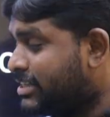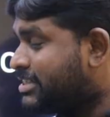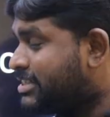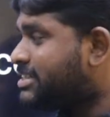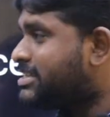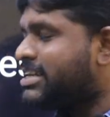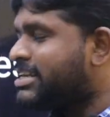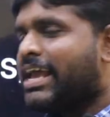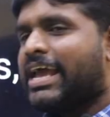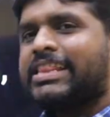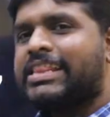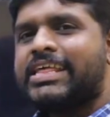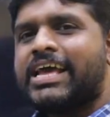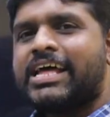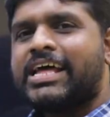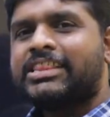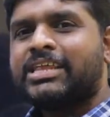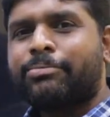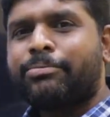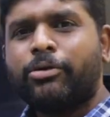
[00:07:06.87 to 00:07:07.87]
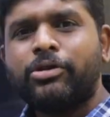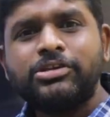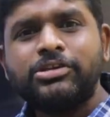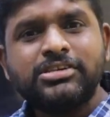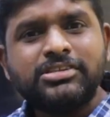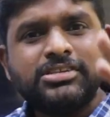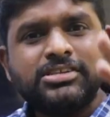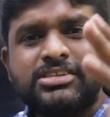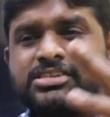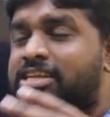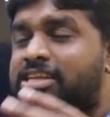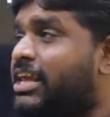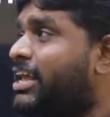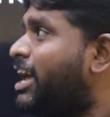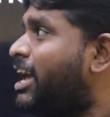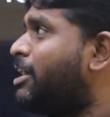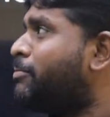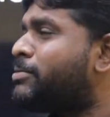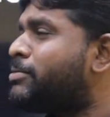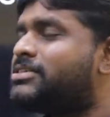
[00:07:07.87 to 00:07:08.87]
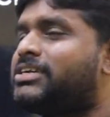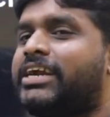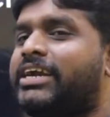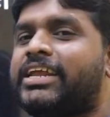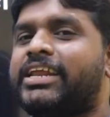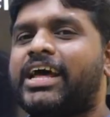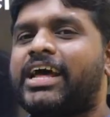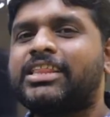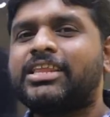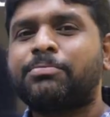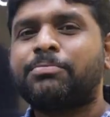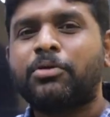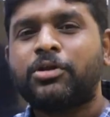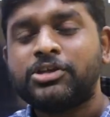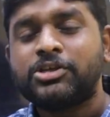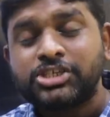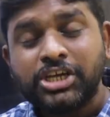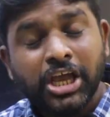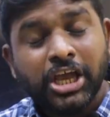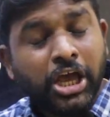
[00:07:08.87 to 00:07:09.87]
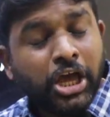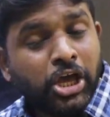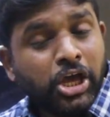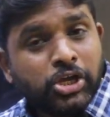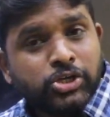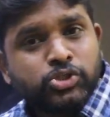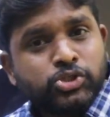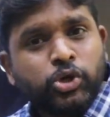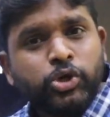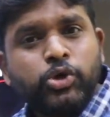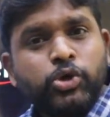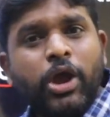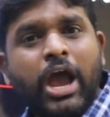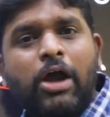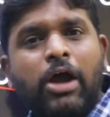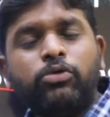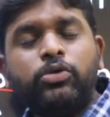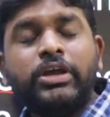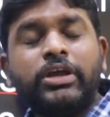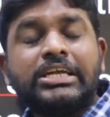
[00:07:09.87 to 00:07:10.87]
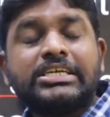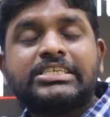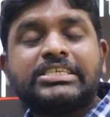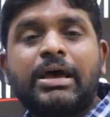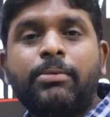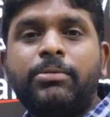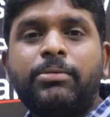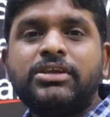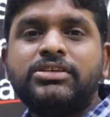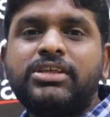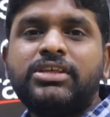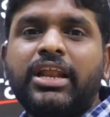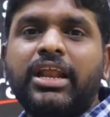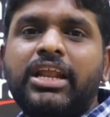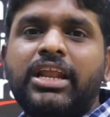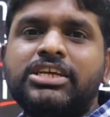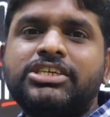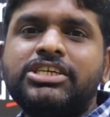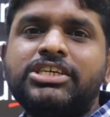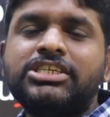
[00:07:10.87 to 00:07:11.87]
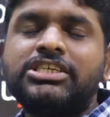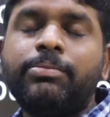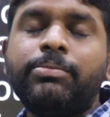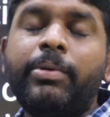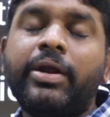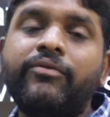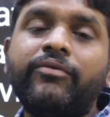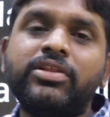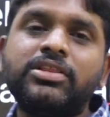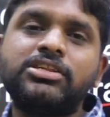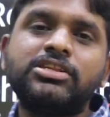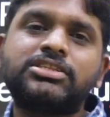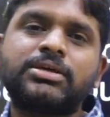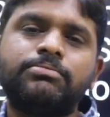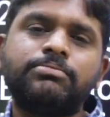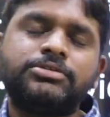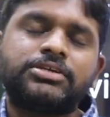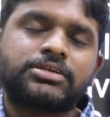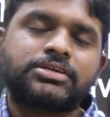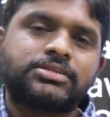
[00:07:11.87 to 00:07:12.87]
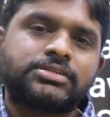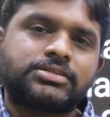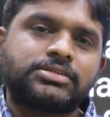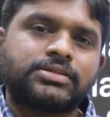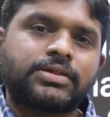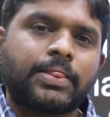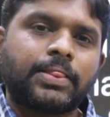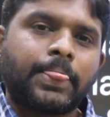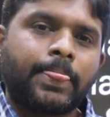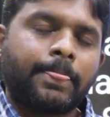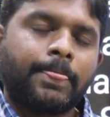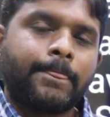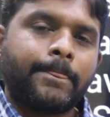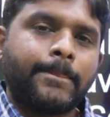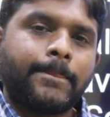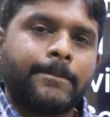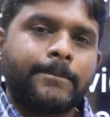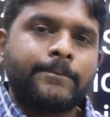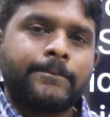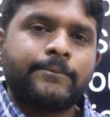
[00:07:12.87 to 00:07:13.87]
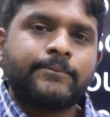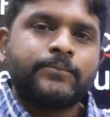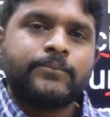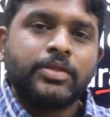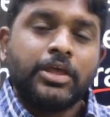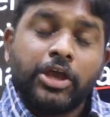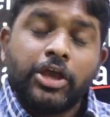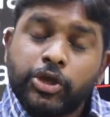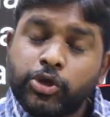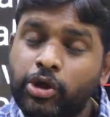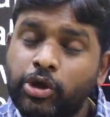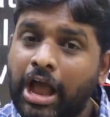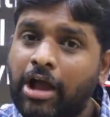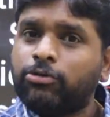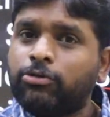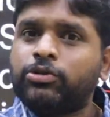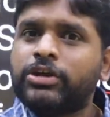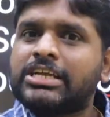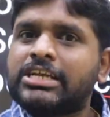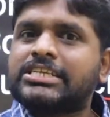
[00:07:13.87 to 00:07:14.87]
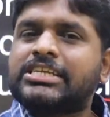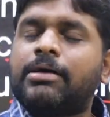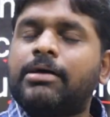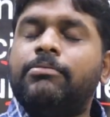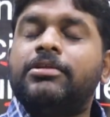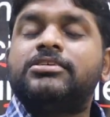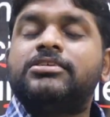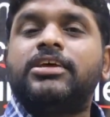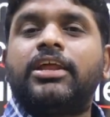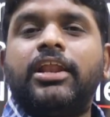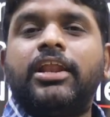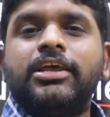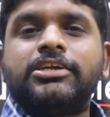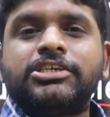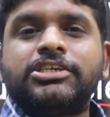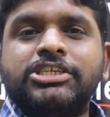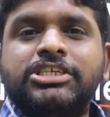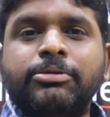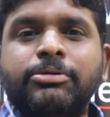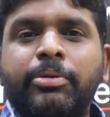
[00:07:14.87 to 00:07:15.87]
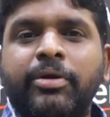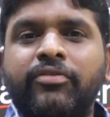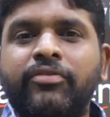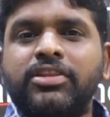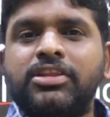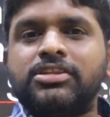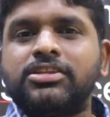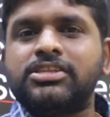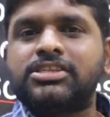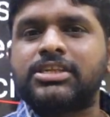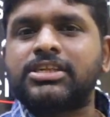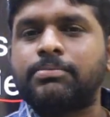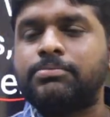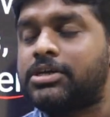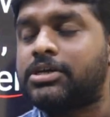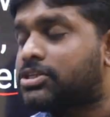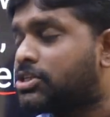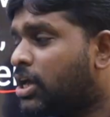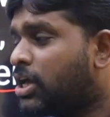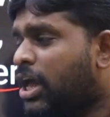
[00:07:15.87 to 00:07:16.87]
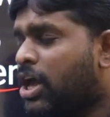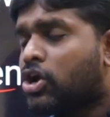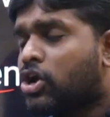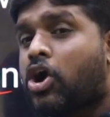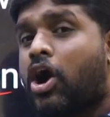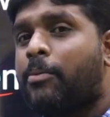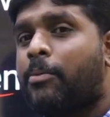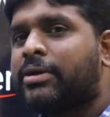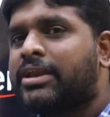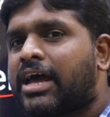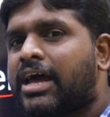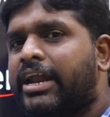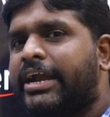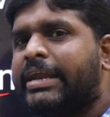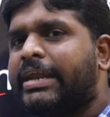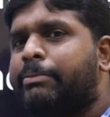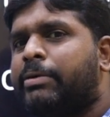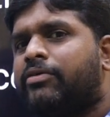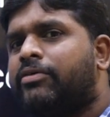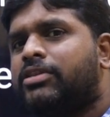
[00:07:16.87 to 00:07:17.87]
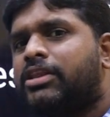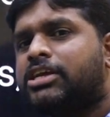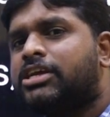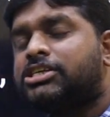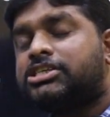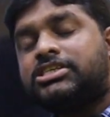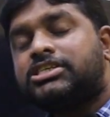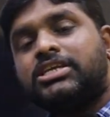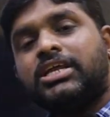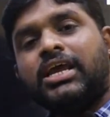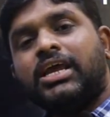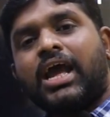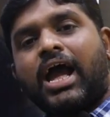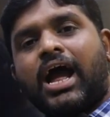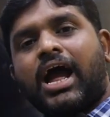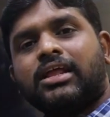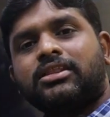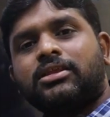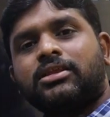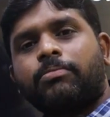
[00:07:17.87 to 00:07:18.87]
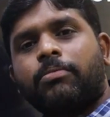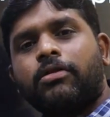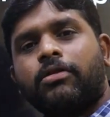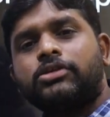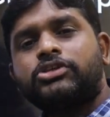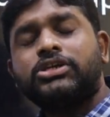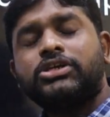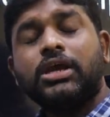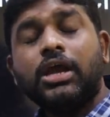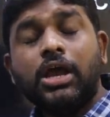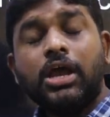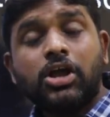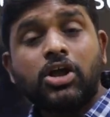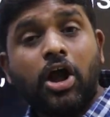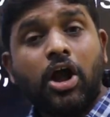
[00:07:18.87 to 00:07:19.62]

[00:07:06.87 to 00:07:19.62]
History and the anthropology, these three are present in anthropology. So you have to establish the relationship between the subjects. You have to establish the relationship between the subjects. Commonality between the history, anthropology.